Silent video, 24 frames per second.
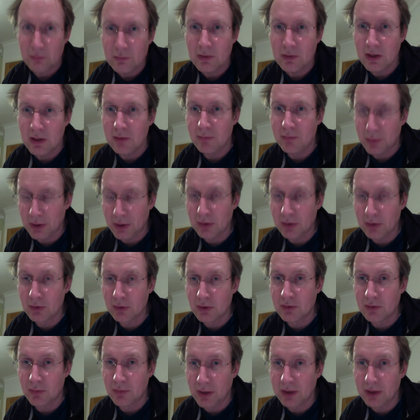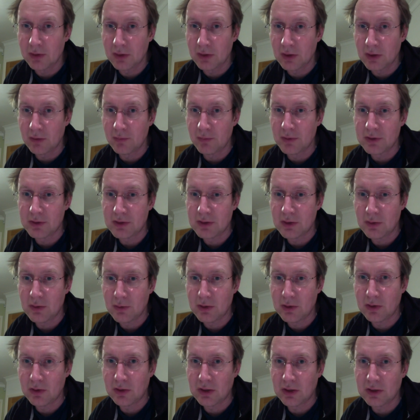imposed by the government in the
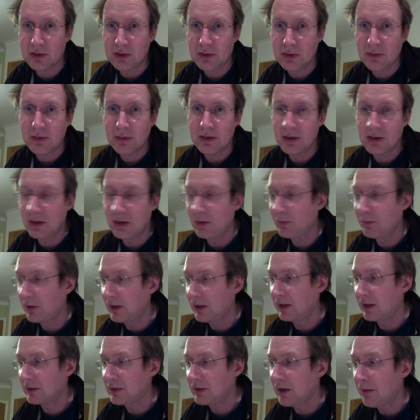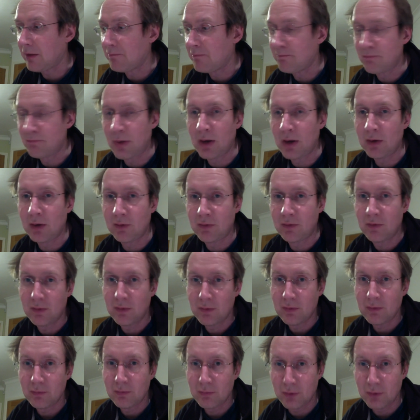market at above
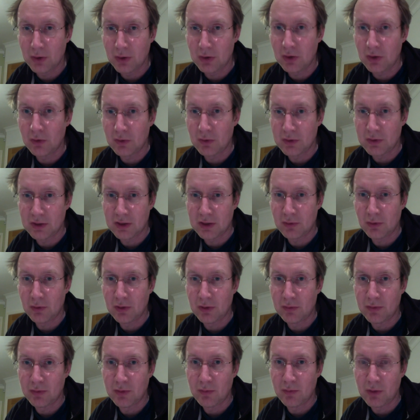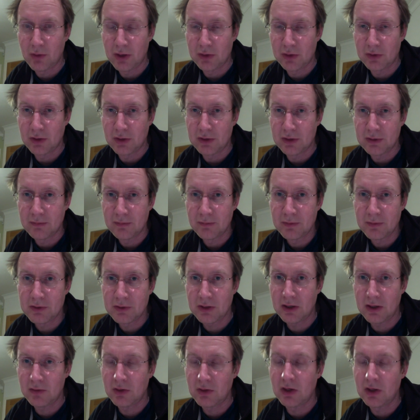the current equilibrium wage rate. So
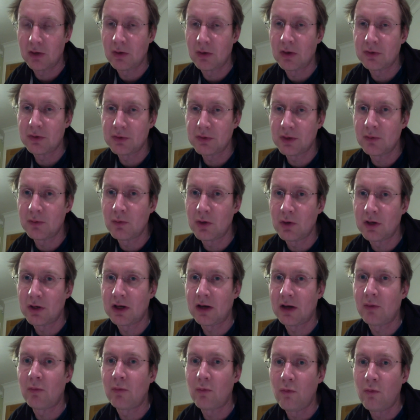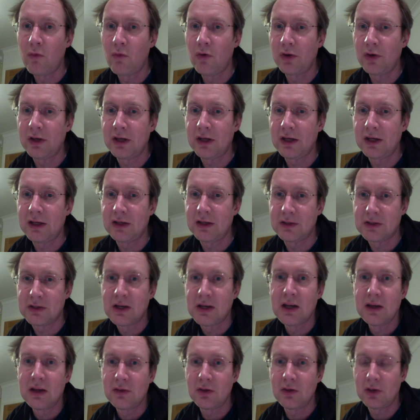have a go and try and work out what it is
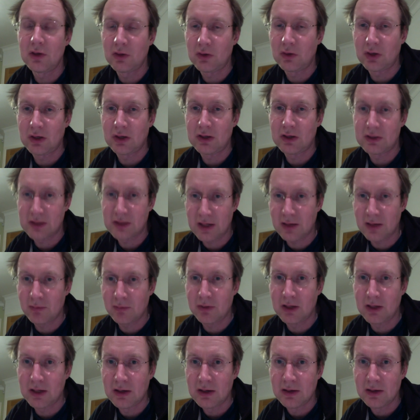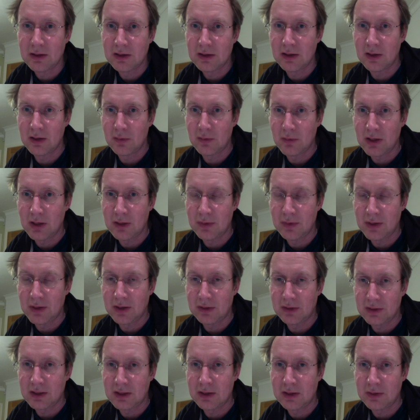that you think is happening in
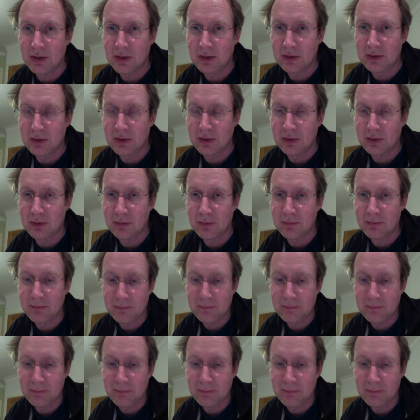that diagram.